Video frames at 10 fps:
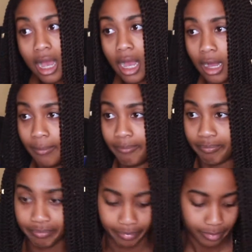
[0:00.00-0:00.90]

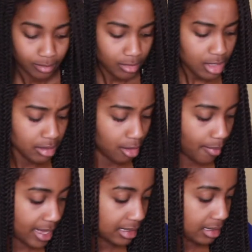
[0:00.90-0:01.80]
The
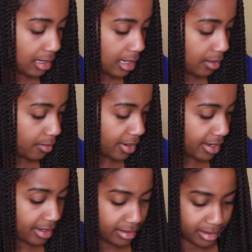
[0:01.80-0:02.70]
best thing
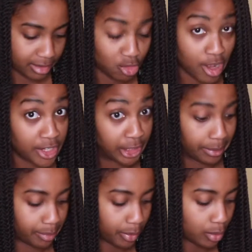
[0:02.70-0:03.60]
was dry
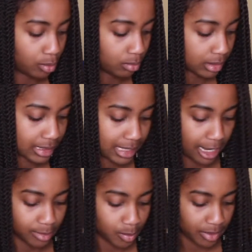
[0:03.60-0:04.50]
shampoo, because it
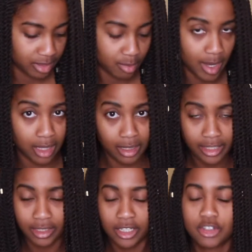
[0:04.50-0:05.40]
helps with the smell
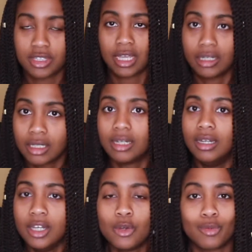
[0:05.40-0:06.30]
and you can just kind of
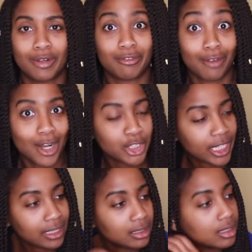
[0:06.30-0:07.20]
refresh
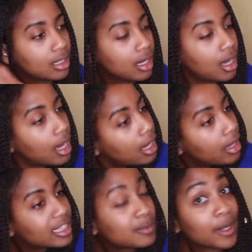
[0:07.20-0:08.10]
it,
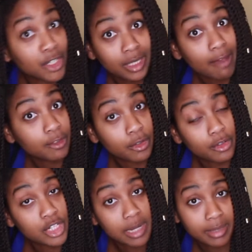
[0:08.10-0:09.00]
especially after
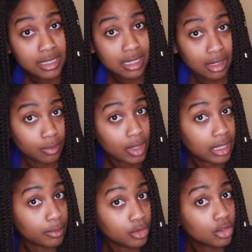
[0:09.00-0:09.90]
the gym. That's kind of what
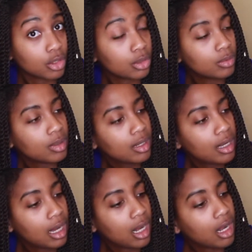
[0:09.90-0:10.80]
I would do.
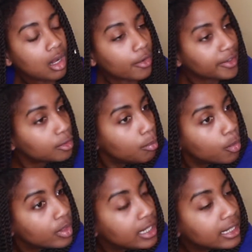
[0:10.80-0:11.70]
Or in the
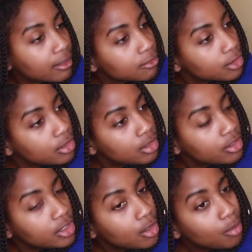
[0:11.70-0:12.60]
morning
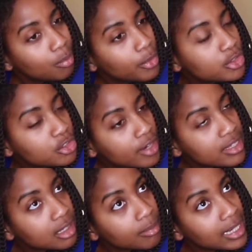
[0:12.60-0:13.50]
after,
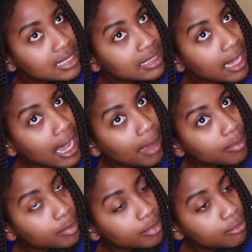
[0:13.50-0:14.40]
moisturizing my
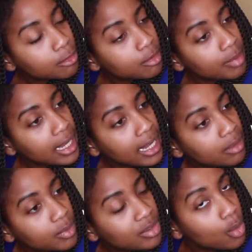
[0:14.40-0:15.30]
scalp before
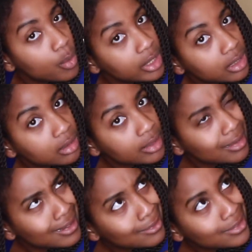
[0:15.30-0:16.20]
bed with oil,
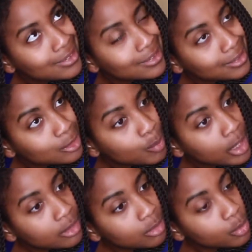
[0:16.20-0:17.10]
and then it would still
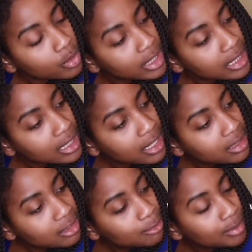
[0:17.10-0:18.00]
smell in the morning,
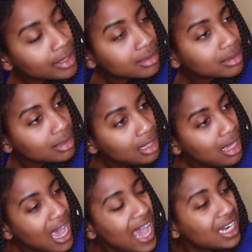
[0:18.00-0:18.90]
kind of. Plus,
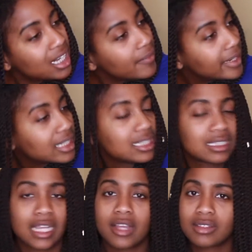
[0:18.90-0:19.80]
I don't know, it kind of
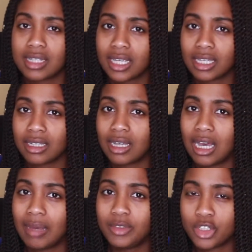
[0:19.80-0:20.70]
sounds like
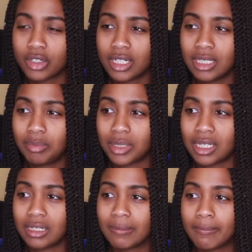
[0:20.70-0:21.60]
I'm dirty,
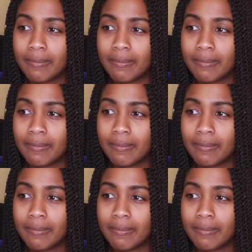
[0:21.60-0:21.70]
but